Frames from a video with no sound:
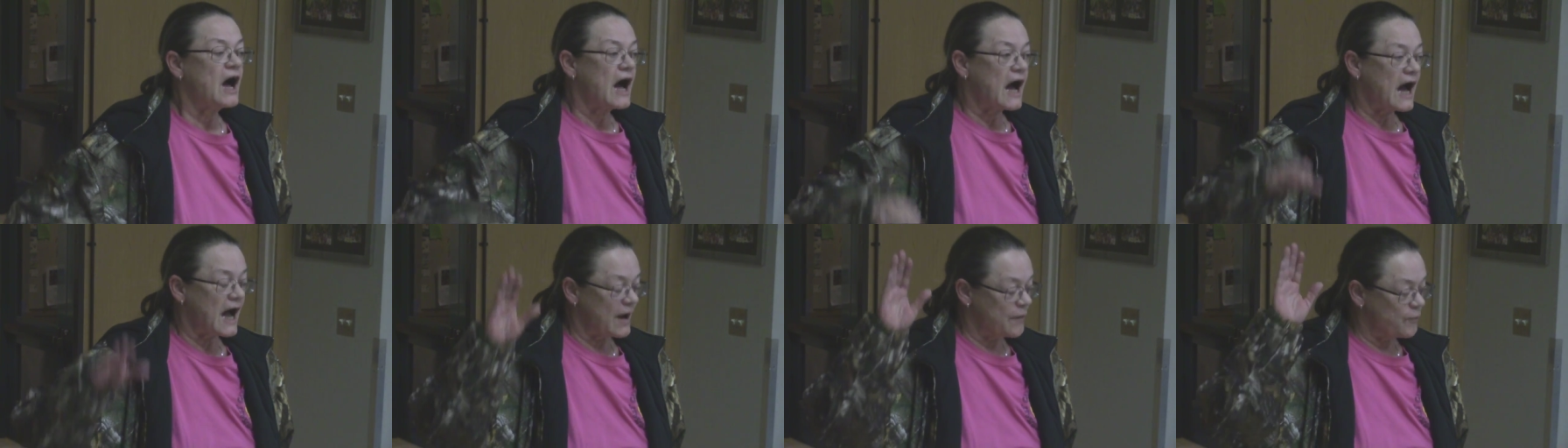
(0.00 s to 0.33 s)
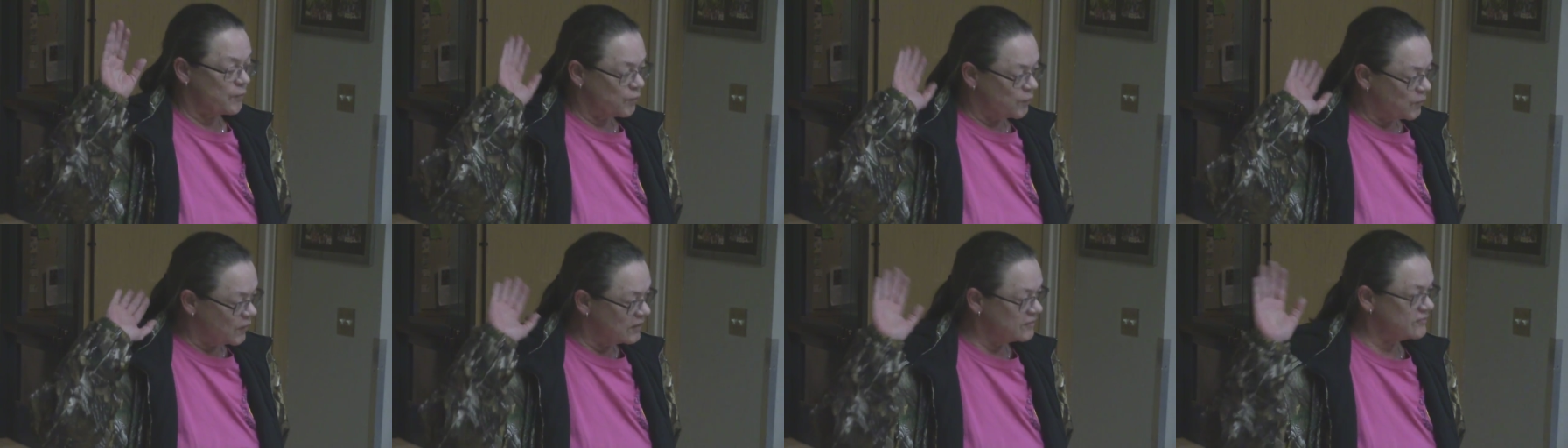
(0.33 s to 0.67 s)
I
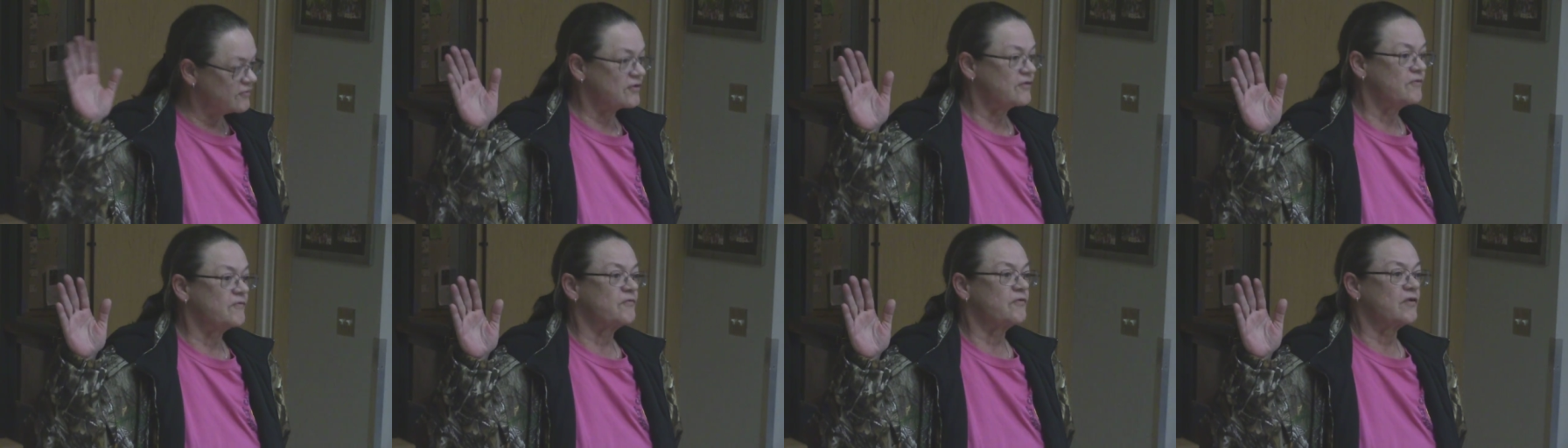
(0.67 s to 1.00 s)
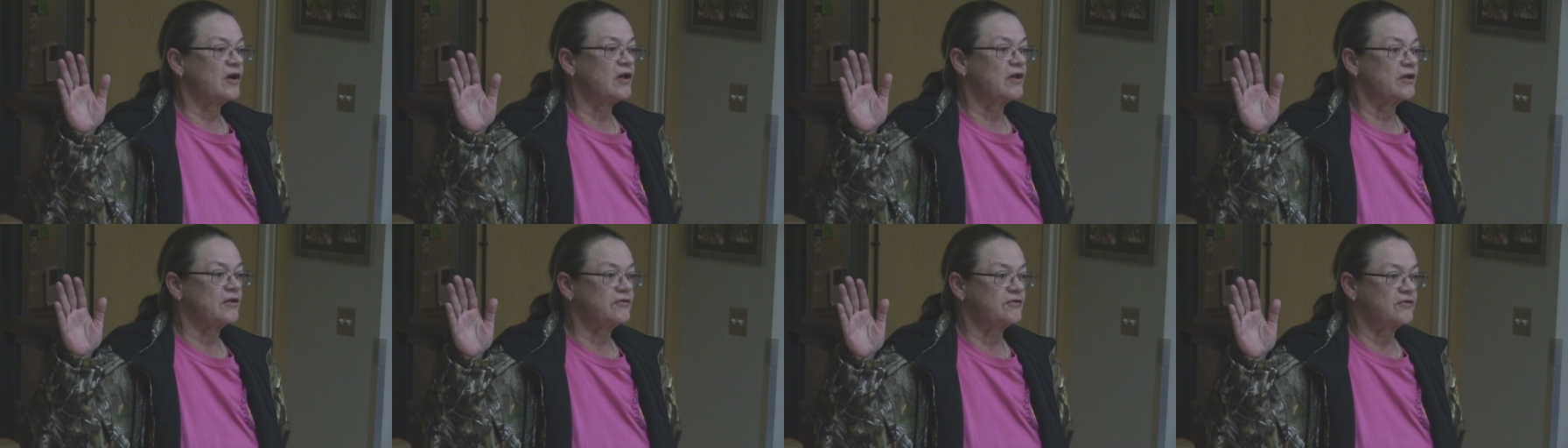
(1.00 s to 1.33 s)
was a
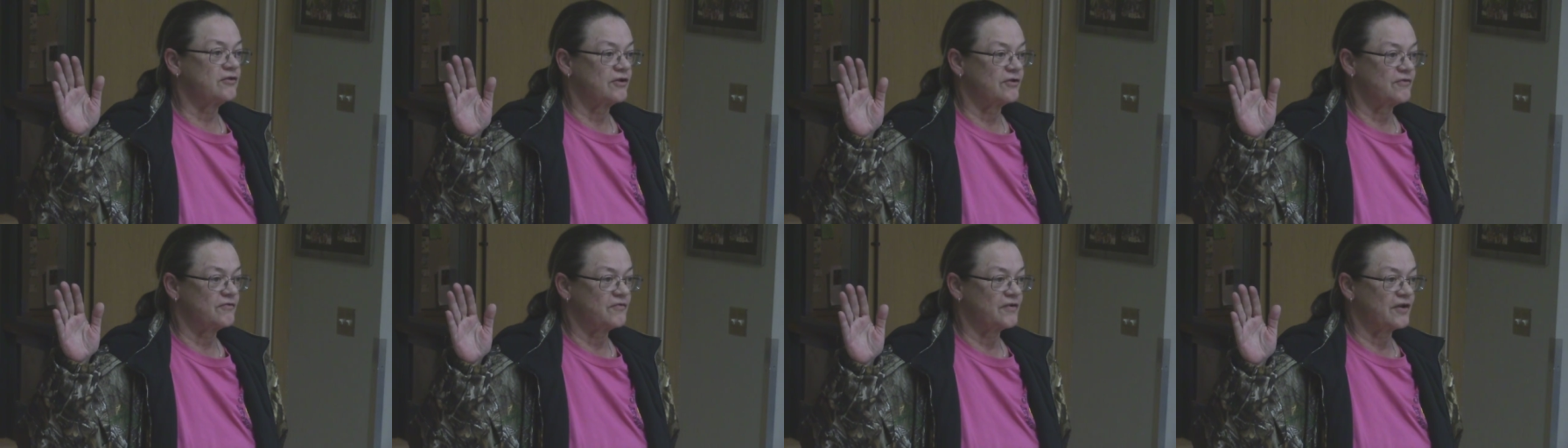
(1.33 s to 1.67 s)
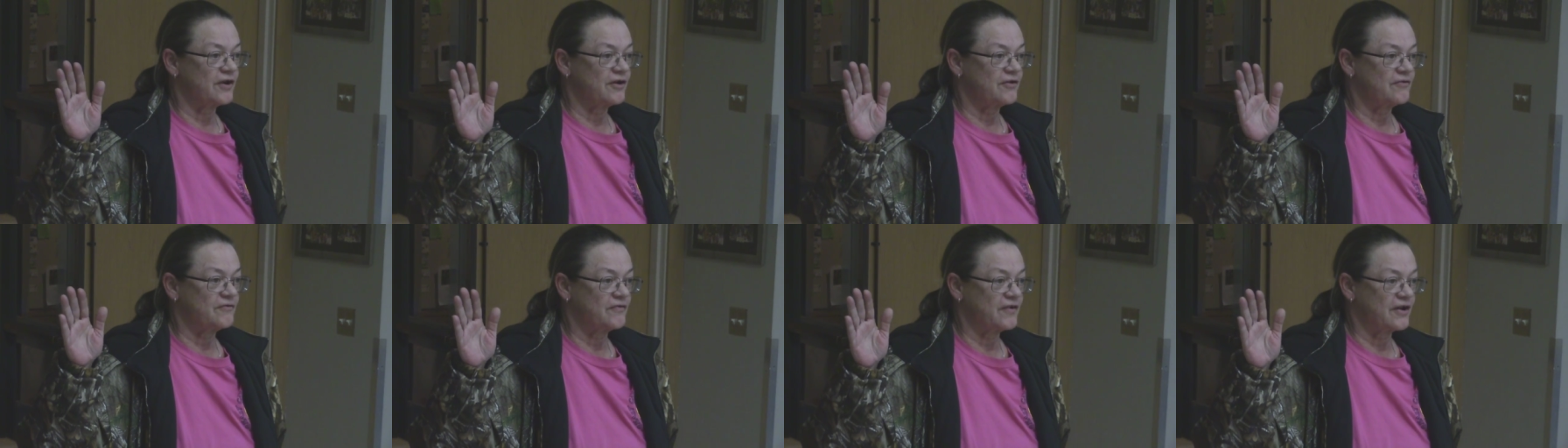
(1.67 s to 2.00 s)
volunteer
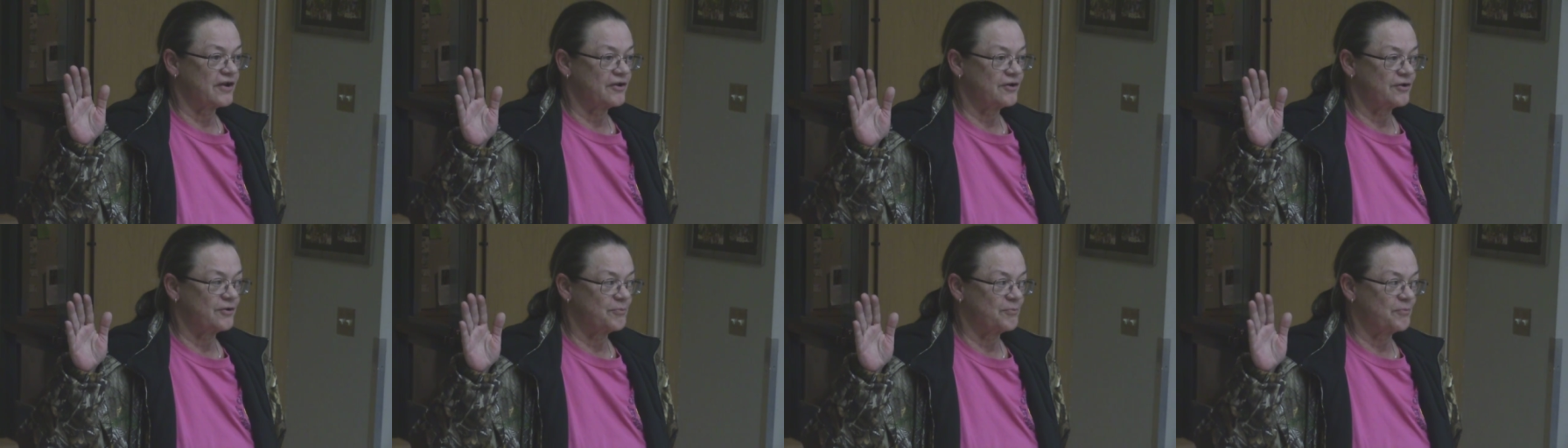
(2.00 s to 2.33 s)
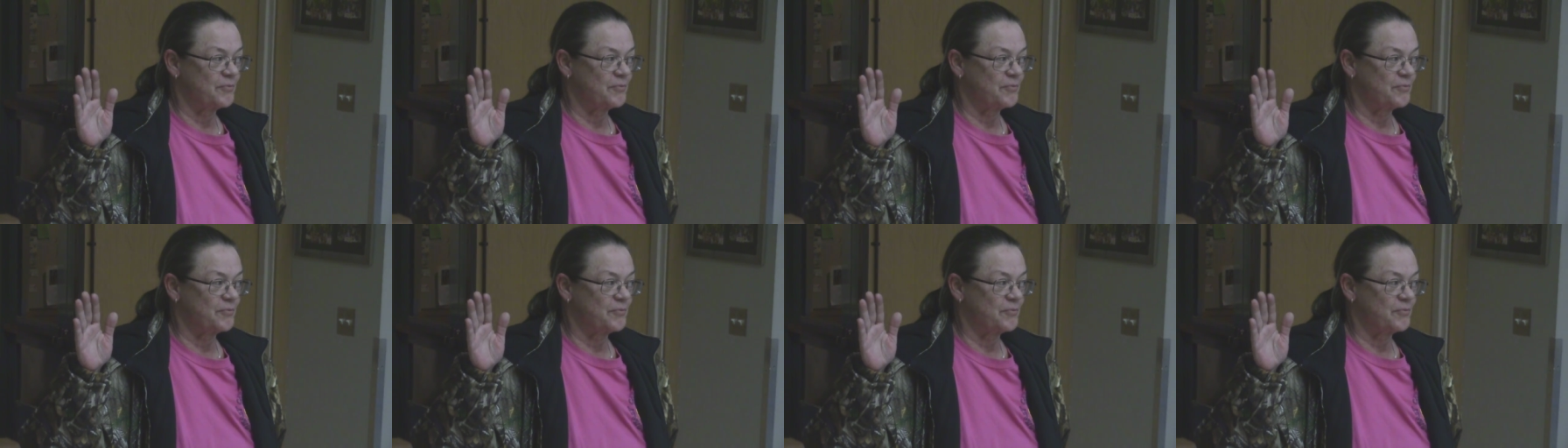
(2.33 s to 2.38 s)
firefighter,